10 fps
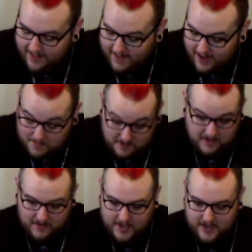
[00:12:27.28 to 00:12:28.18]
I'm going to
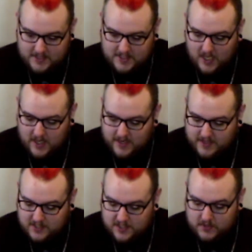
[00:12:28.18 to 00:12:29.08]
go ahead and say it
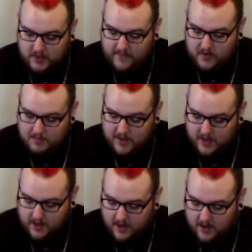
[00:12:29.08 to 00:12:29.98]
is just right for a pot
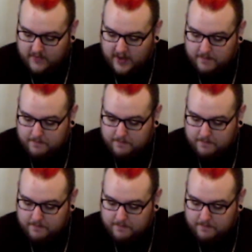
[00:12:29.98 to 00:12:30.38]
of coffee.